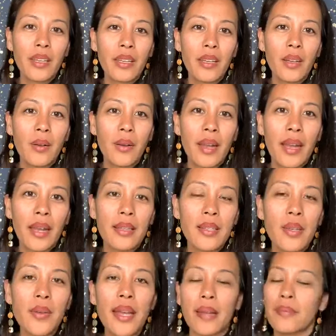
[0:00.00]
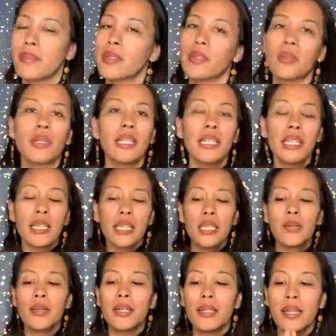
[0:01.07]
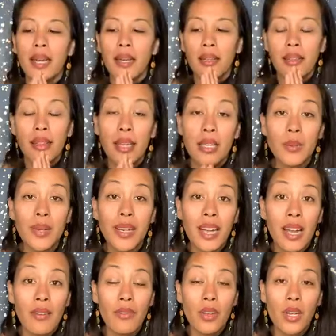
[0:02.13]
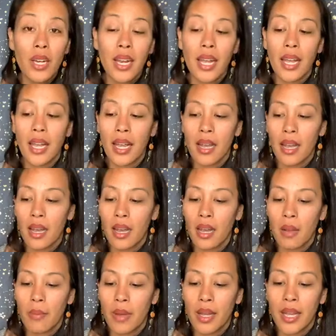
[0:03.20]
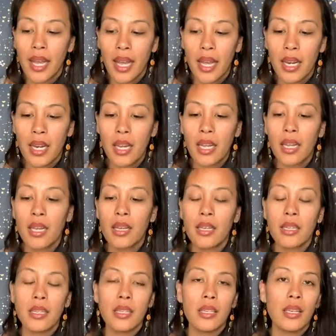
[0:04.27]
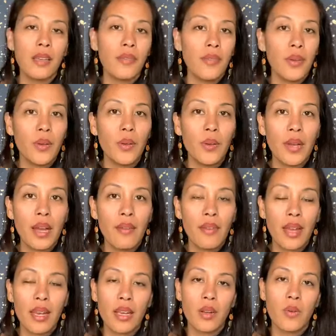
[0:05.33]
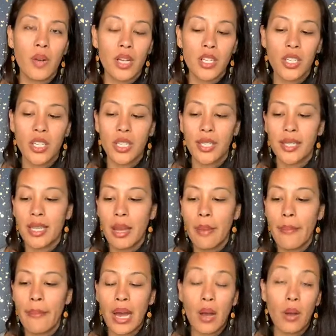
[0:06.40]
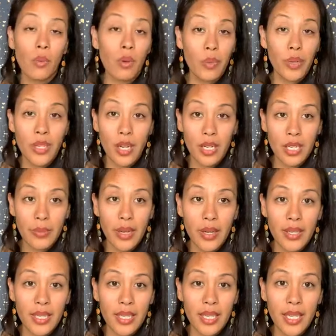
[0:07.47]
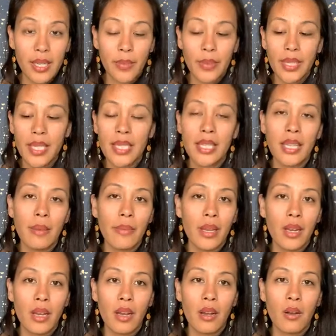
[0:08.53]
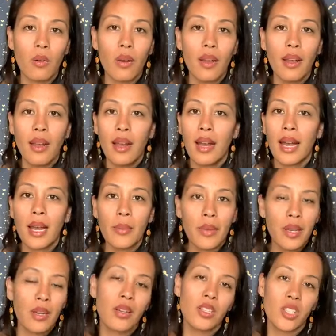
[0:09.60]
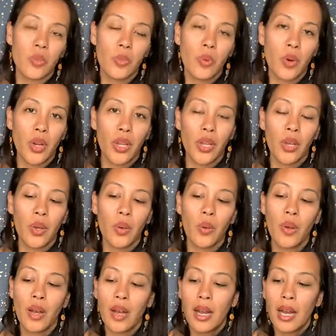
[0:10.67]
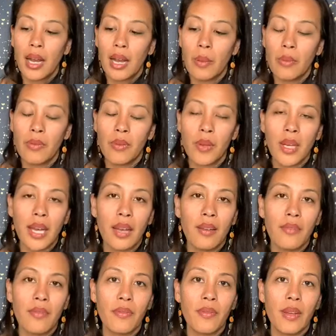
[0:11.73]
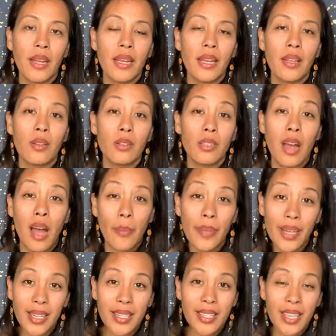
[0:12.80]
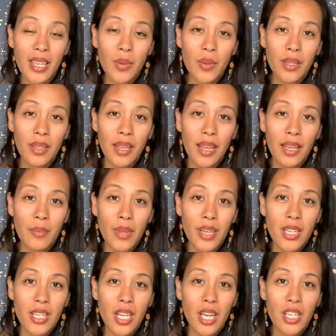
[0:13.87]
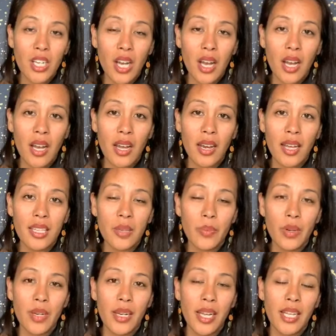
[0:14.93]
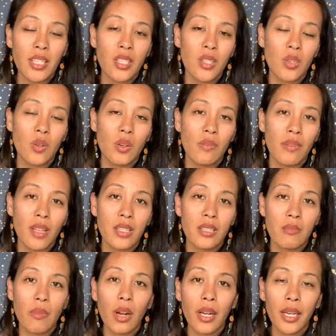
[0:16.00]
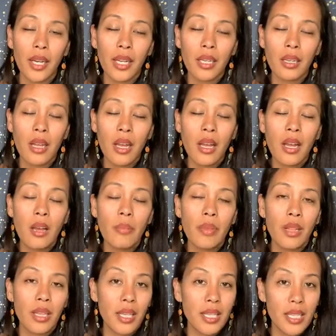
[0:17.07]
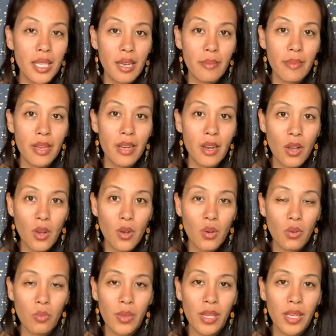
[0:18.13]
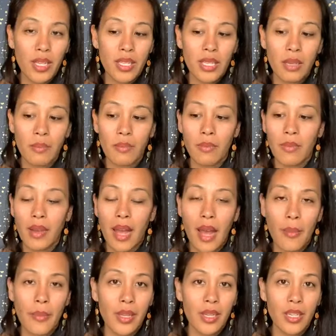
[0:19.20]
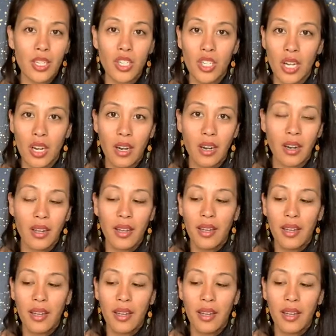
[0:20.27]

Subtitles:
Okay, so yeah, so you know what, that's what I got for you today. Again, if you have any questions about what we talked about today, please let me know. I'm here to support you. If you have any other topics that you would like me to touch on as it pertains to events and marketing, please let me know, because I'm happy to share